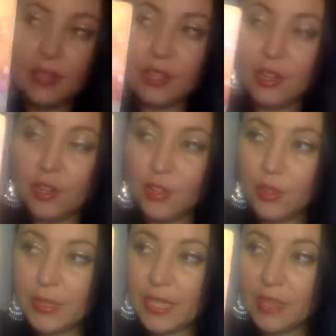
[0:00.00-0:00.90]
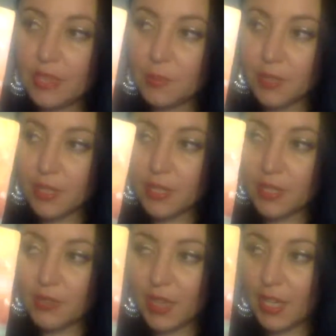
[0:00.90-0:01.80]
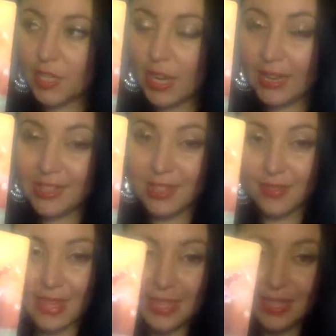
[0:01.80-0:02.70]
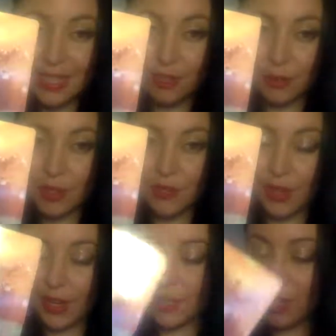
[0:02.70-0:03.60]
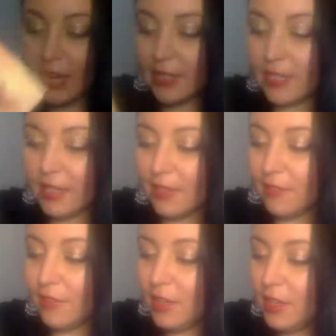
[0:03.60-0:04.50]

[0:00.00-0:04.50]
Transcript: You see this person is very attractive. They see you as very attractive.